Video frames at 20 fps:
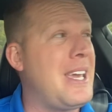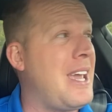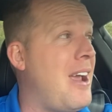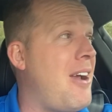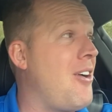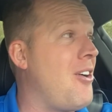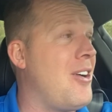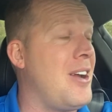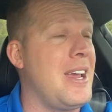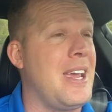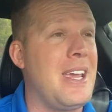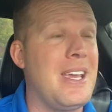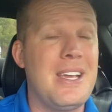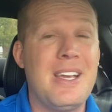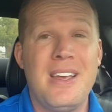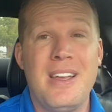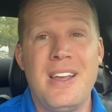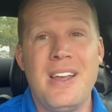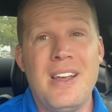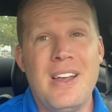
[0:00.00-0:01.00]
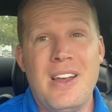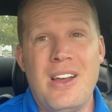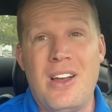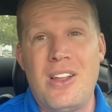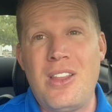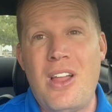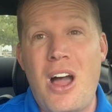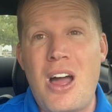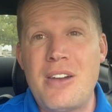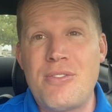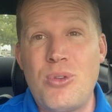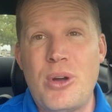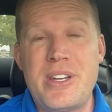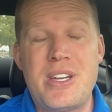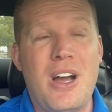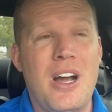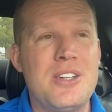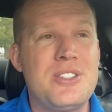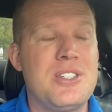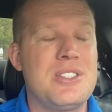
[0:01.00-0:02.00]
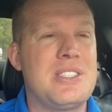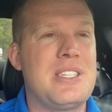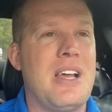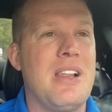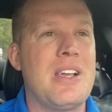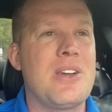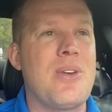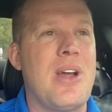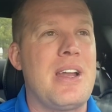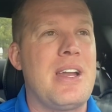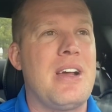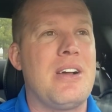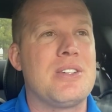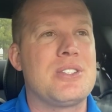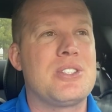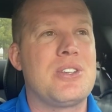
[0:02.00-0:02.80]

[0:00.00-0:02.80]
carrying a lot of what Dodge is selling right now.